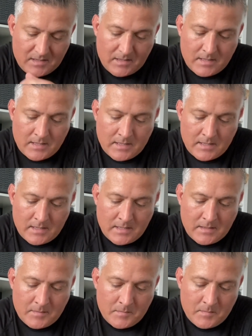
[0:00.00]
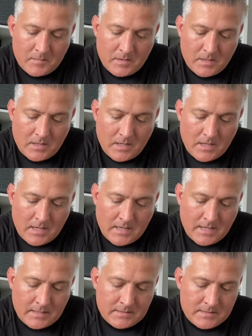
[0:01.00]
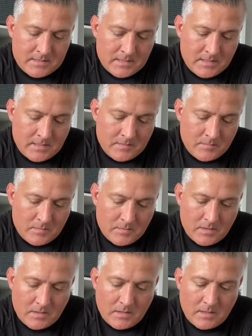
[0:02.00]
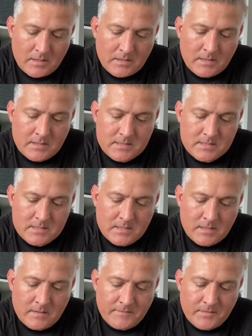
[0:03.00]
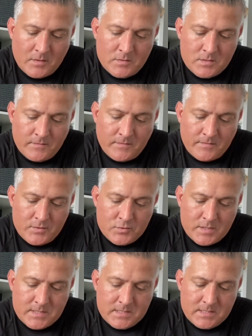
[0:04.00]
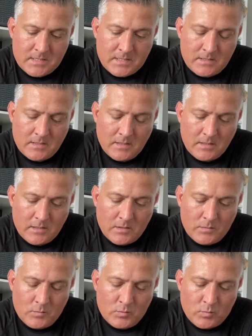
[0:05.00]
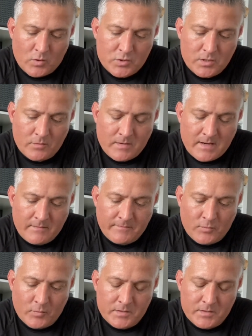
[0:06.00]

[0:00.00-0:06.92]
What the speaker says: and I guess for those of you interested in, you would wash it around 40